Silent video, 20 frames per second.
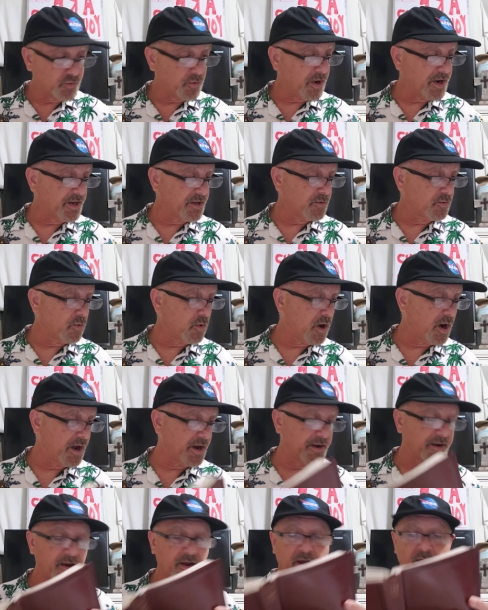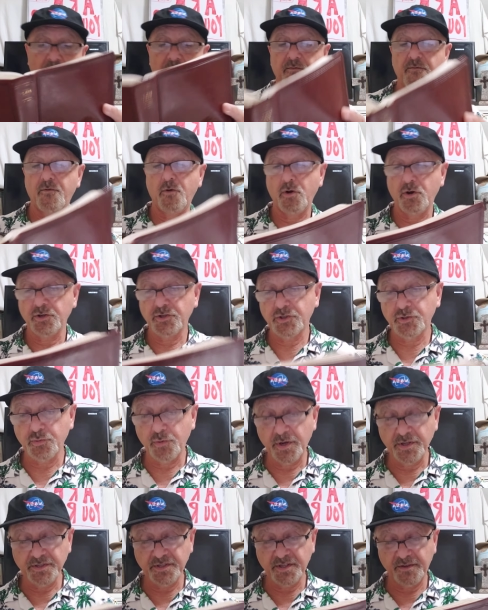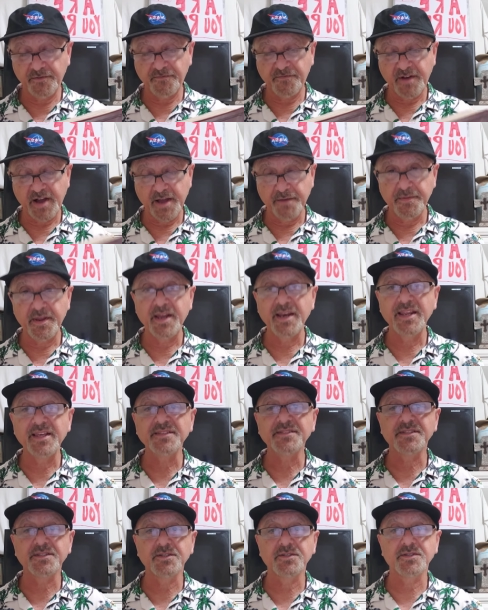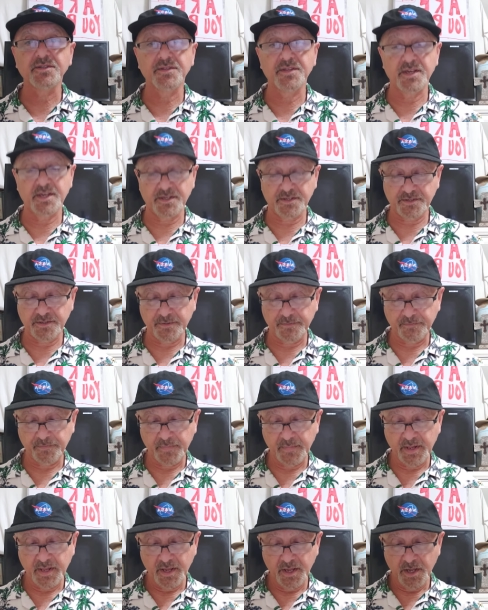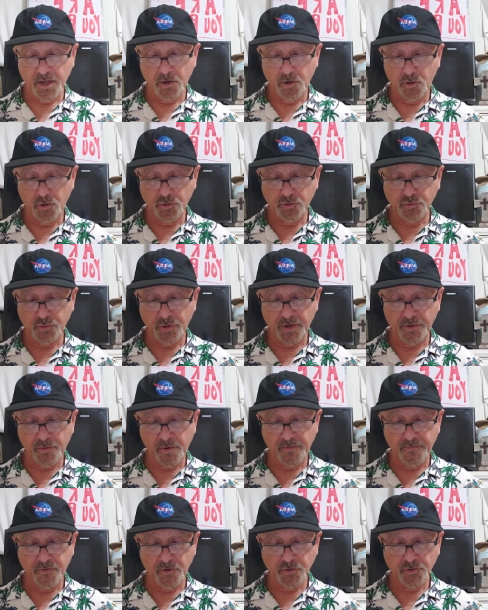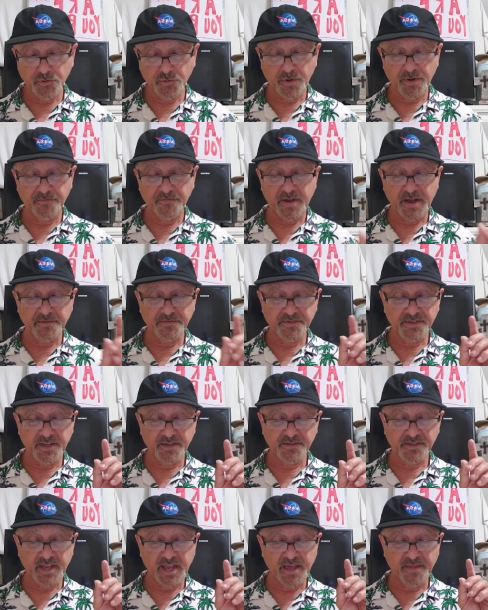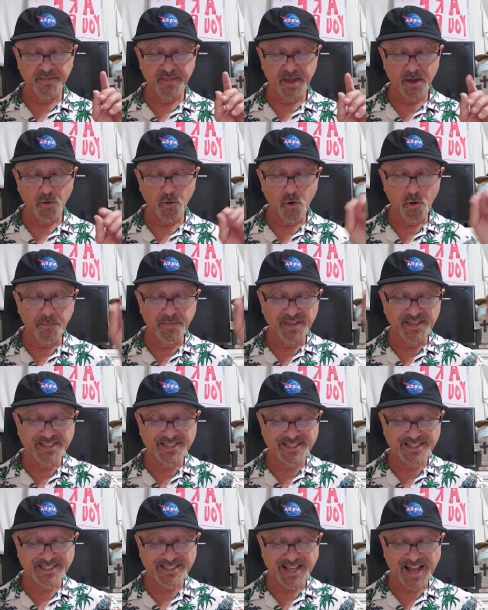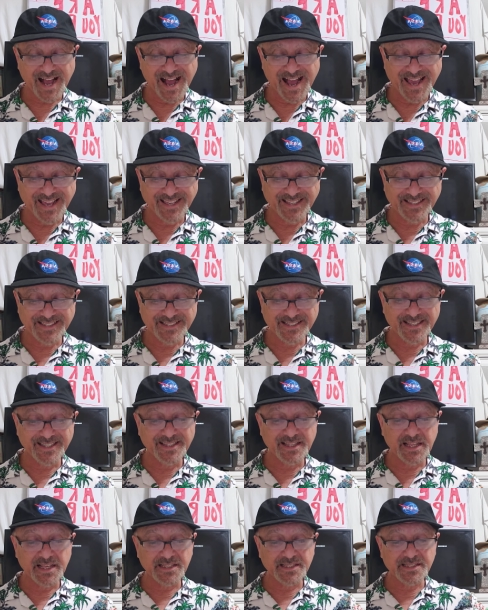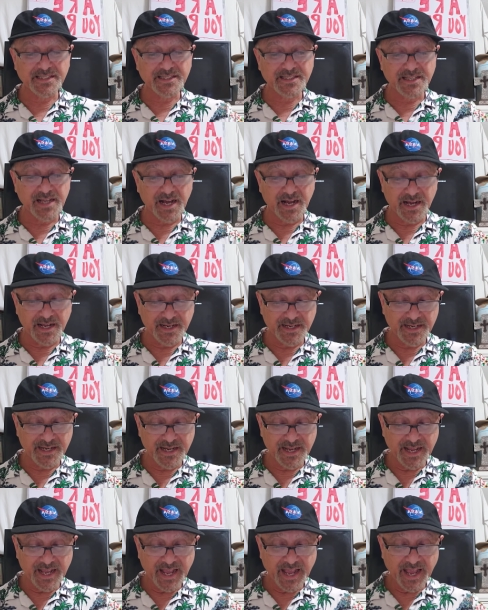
21, verse 25. Now listen to this. Luke 21, verse 25 says, And there will be signs in the sun,